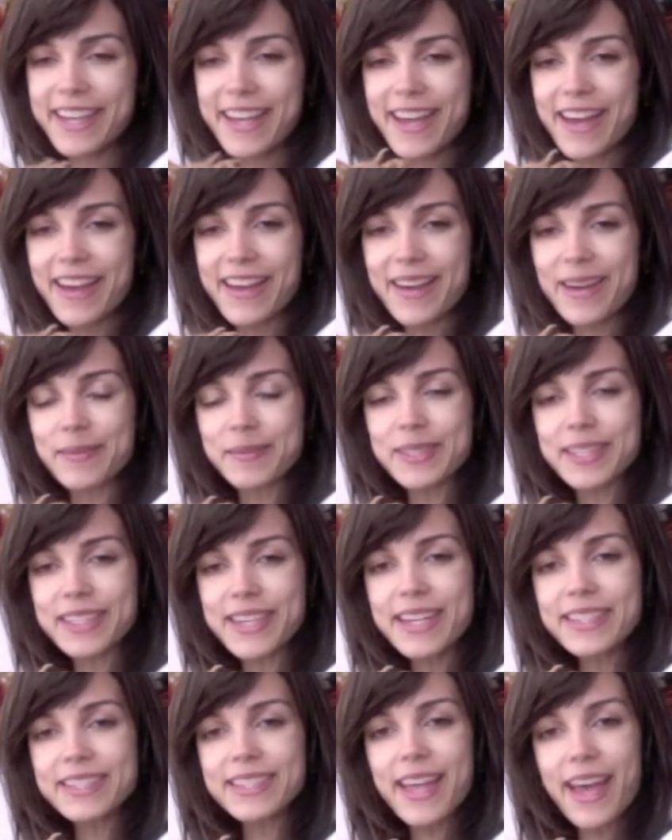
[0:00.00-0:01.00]
So
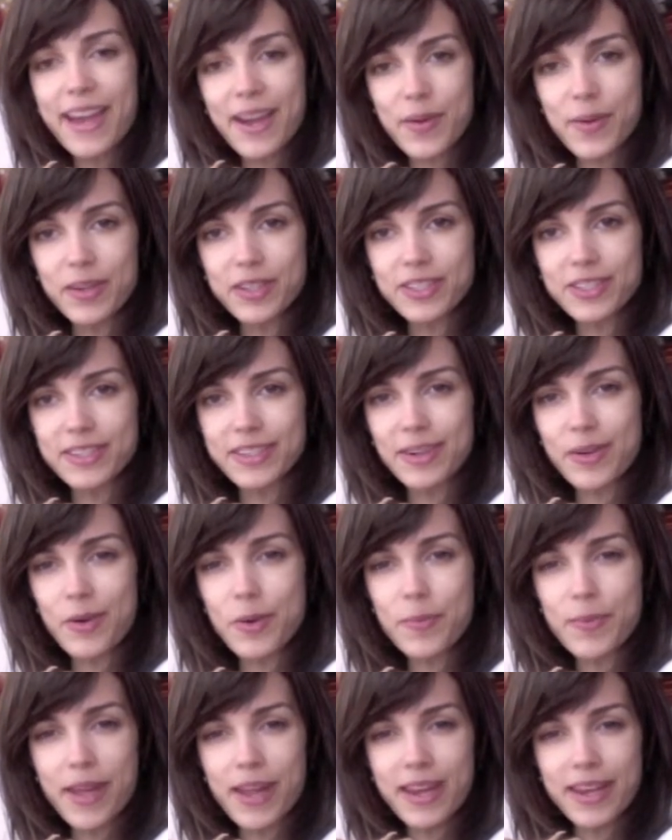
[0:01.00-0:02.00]
that's that question. I
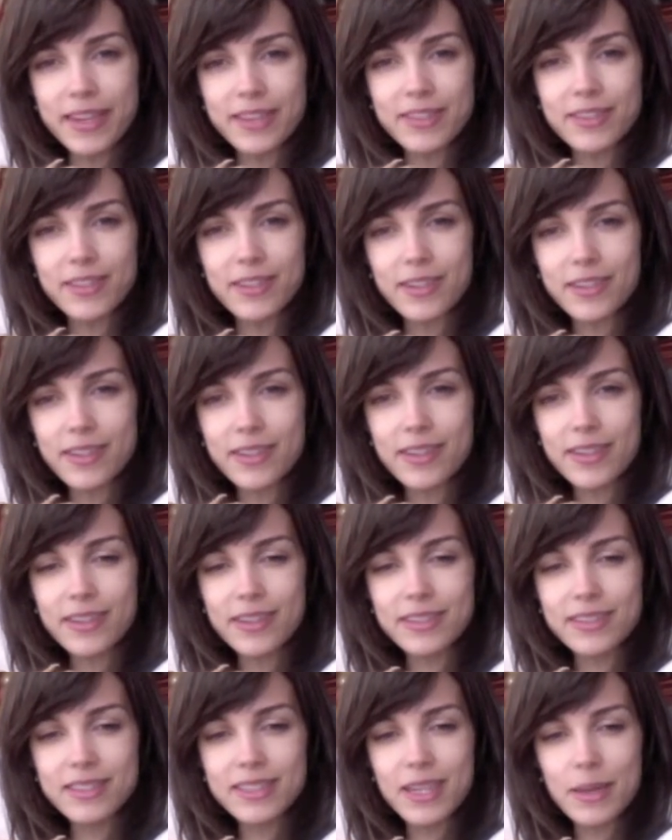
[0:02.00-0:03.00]
hope that answered
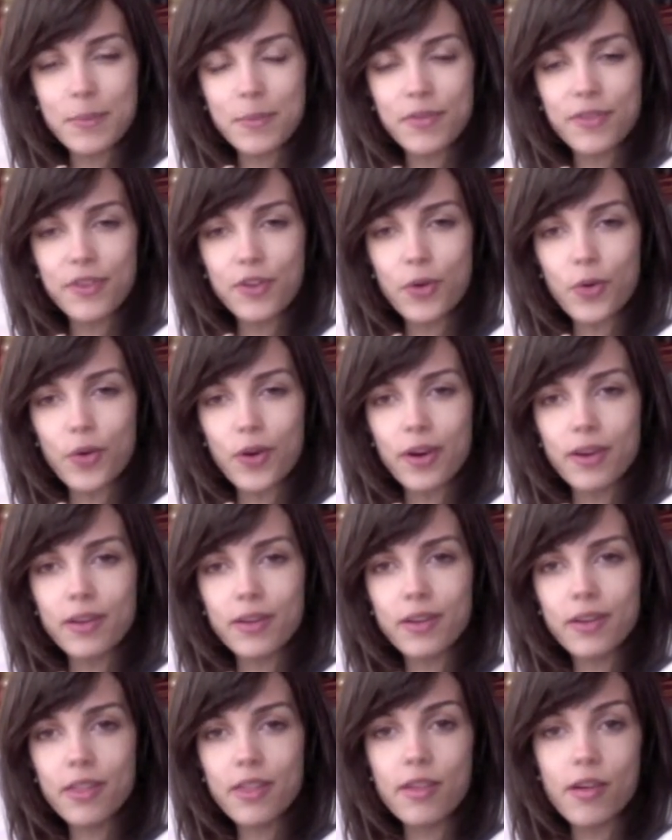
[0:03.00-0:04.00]
some of your
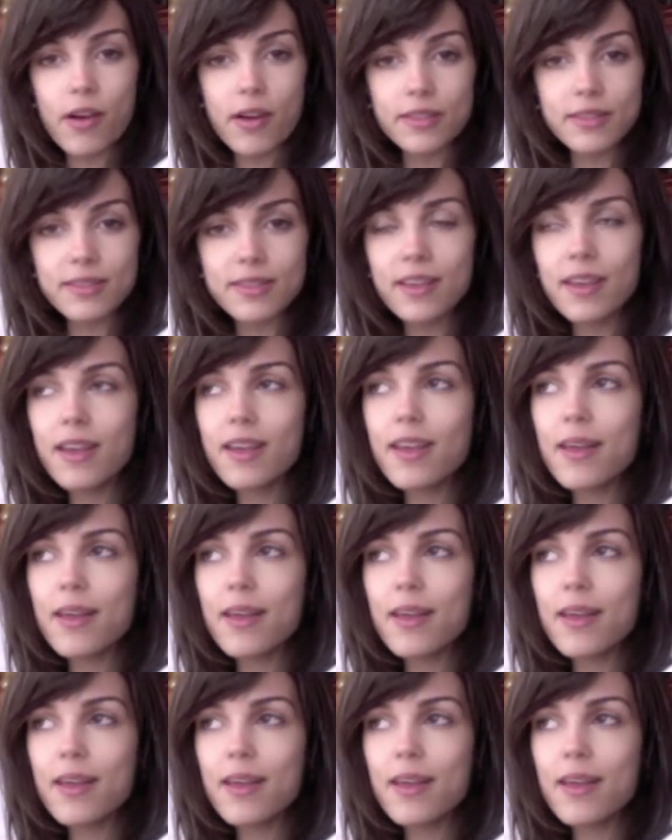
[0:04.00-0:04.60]
thoughts.